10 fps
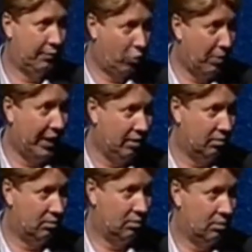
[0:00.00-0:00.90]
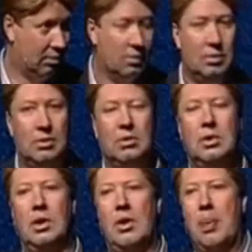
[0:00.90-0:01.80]
for me.
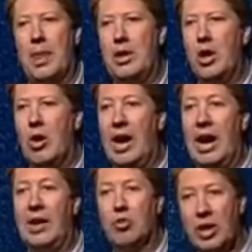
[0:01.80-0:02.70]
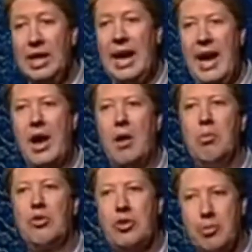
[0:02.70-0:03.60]
You know, I, I, really
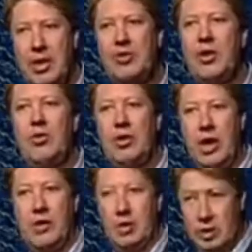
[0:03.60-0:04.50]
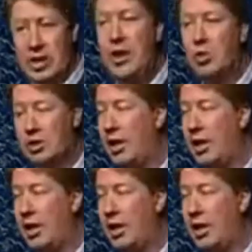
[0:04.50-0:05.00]
am submissive to the elders. They will